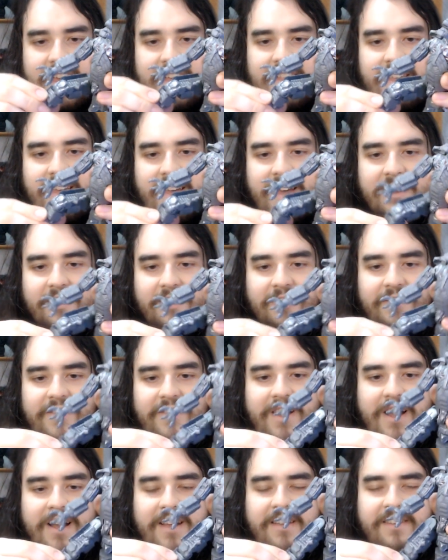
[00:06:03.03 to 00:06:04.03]
they had a
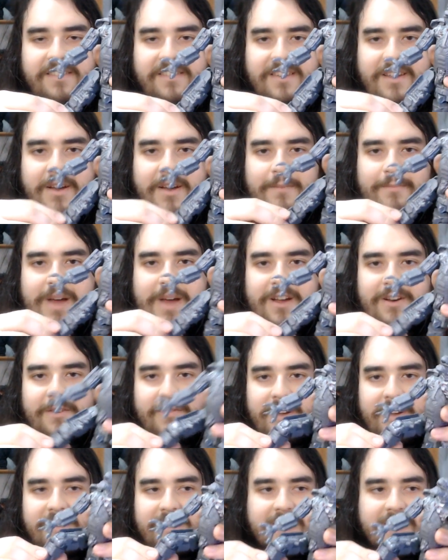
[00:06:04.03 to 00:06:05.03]
nice amount of
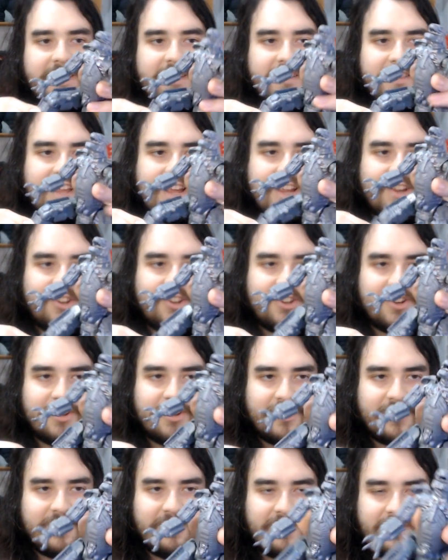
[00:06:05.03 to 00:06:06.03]

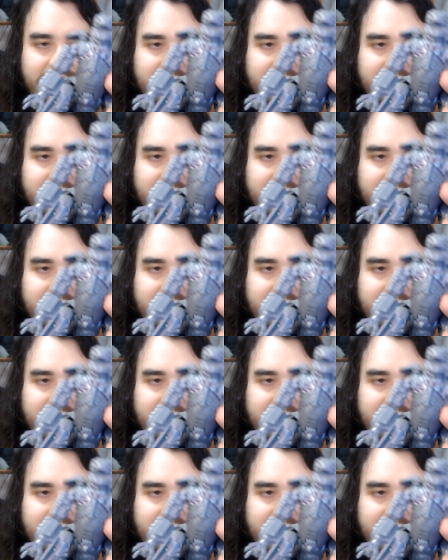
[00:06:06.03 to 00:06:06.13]
articulation. There's the